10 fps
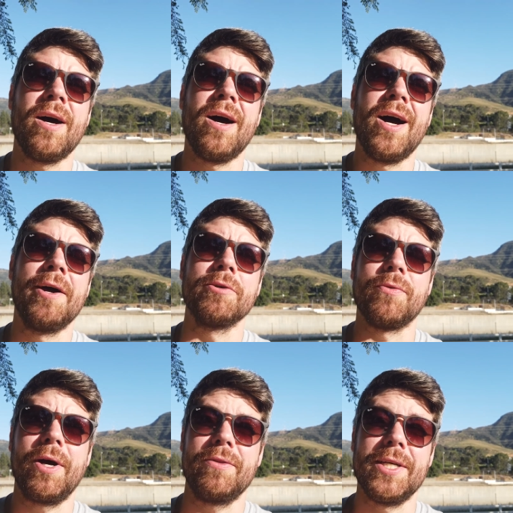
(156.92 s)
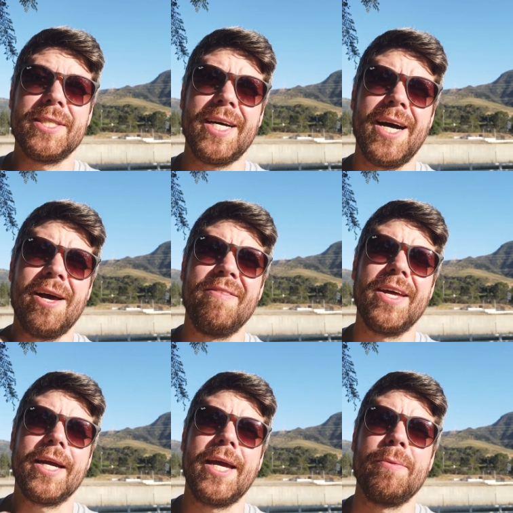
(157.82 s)
Uh, it was around this time
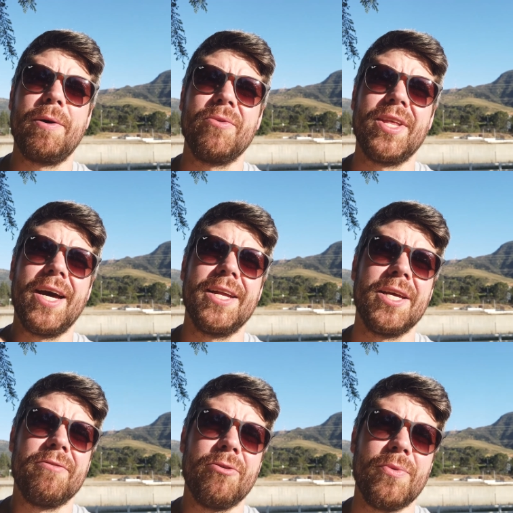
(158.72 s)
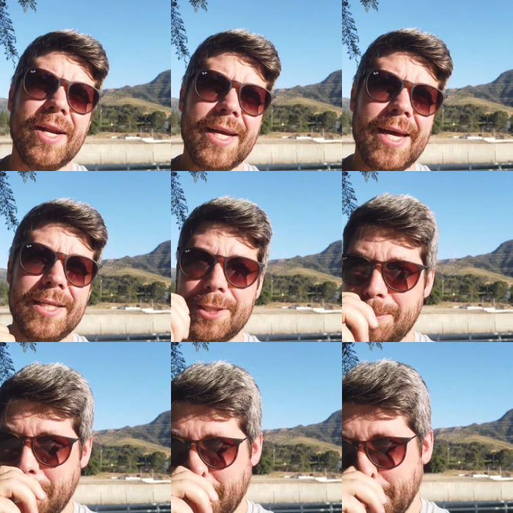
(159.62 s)
that I came up with the idea for
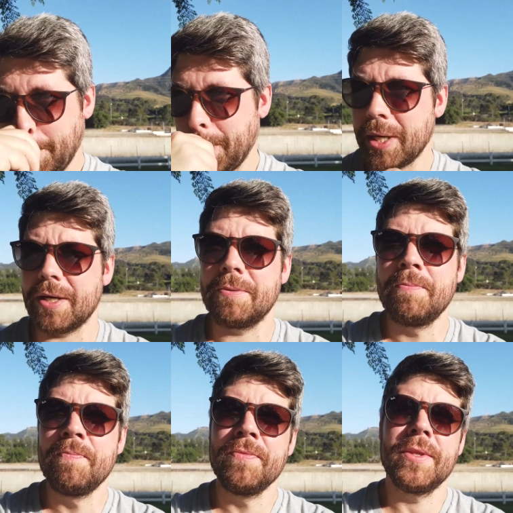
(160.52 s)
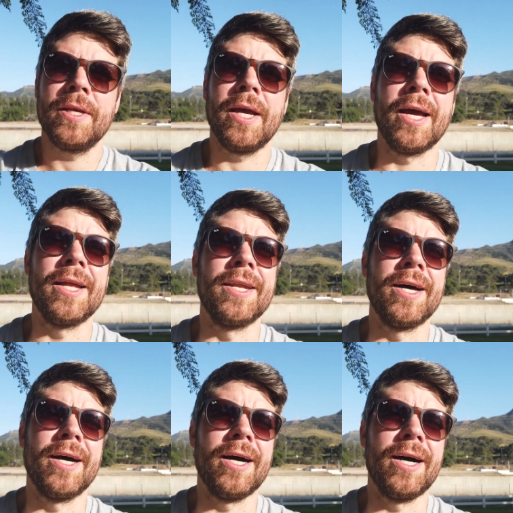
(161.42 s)
Renegades. And
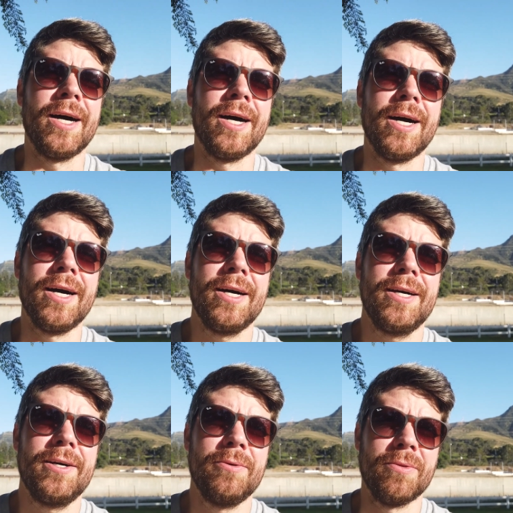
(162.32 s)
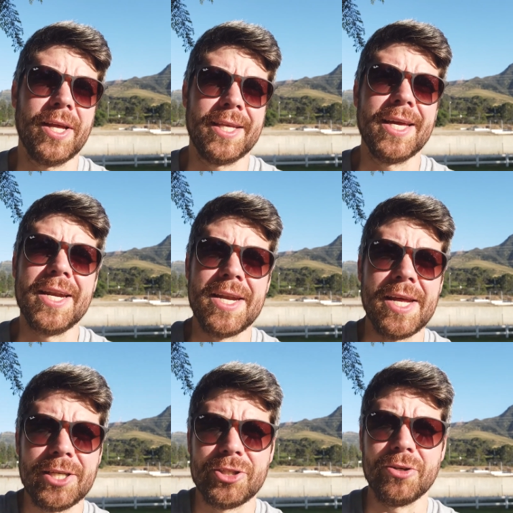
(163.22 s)
uh, like the
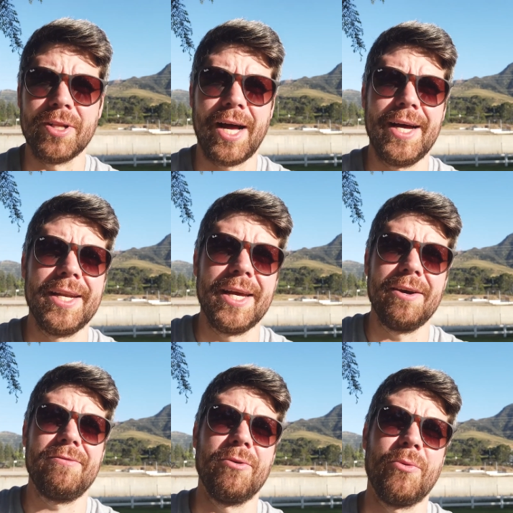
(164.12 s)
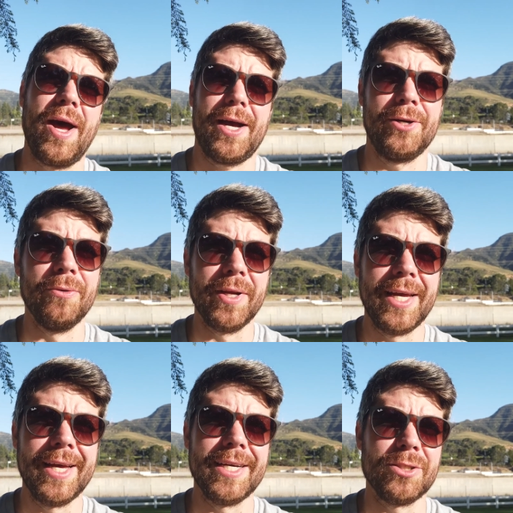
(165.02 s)
initial idea for Raccoon
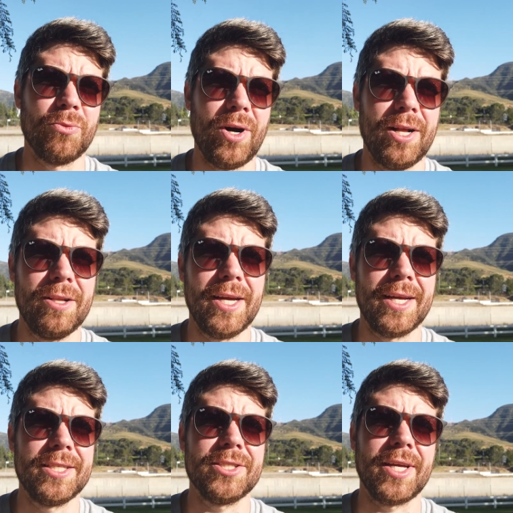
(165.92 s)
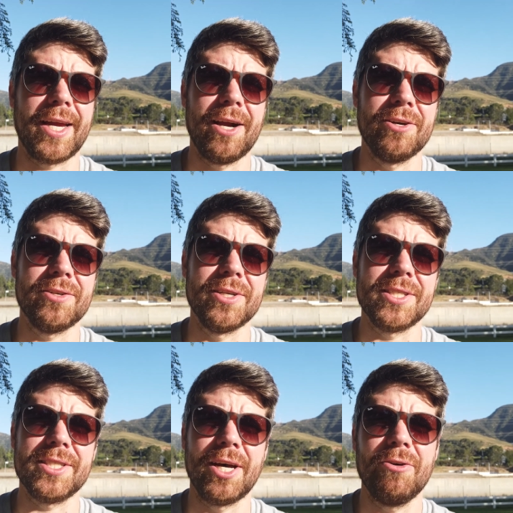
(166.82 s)
Kid as well, like just the character
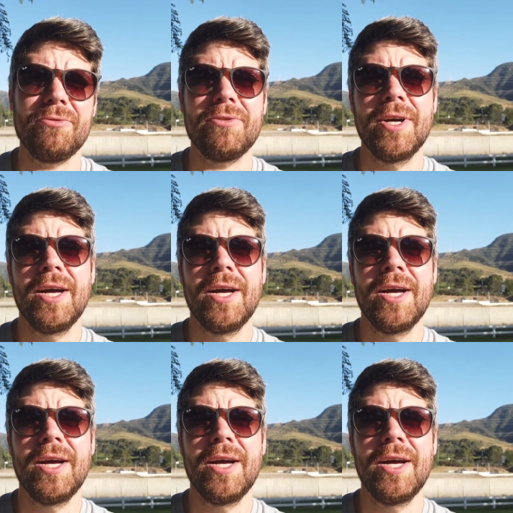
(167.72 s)
itself.